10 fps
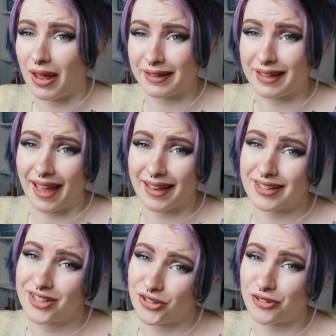Again,
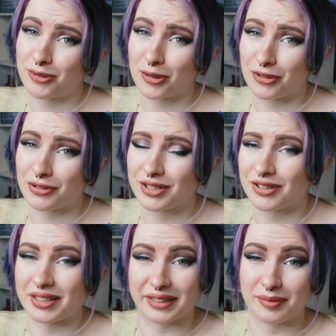should have probably
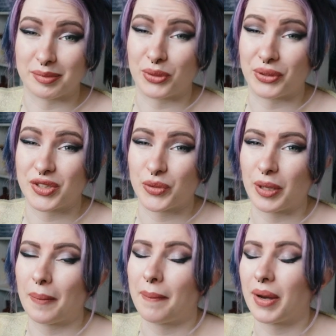researched a little bit more into
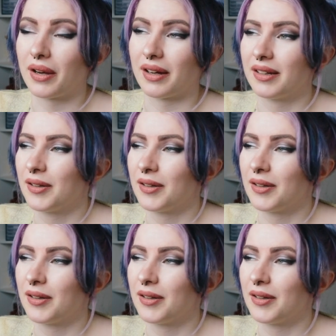it, but